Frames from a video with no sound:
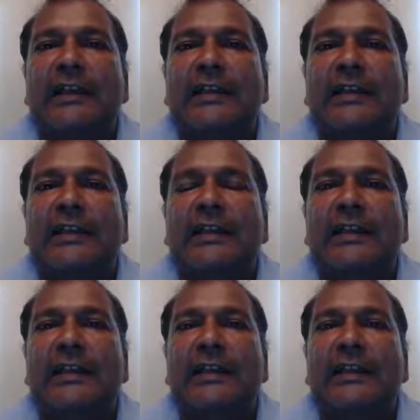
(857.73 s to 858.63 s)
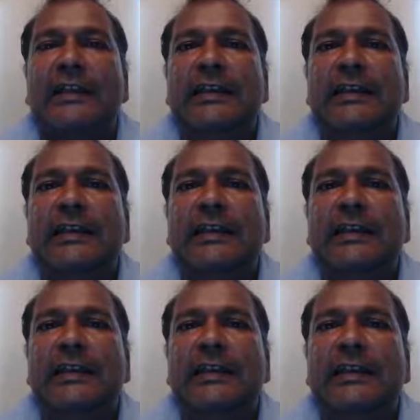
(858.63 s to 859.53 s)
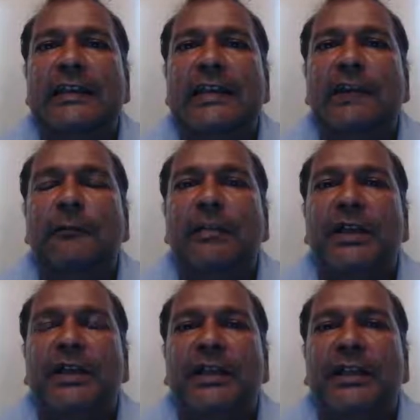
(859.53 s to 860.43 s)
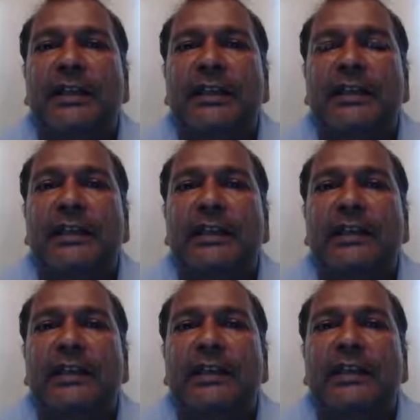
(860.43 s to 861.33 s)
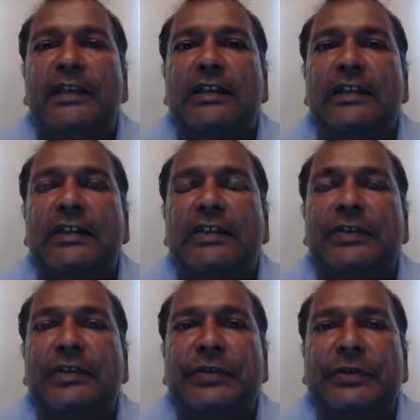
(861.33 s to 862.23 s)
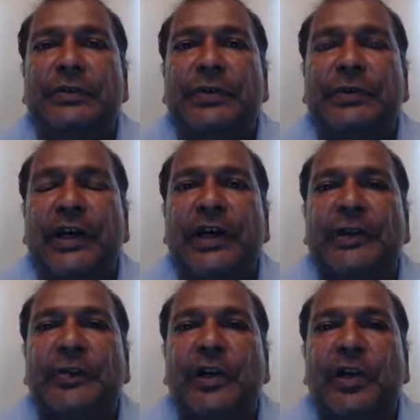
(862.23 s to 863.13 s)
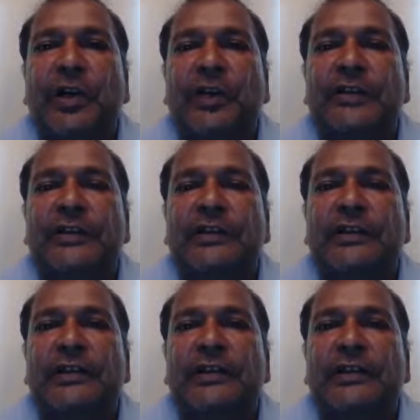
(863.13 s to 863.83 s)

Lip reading: the ability to use the right words,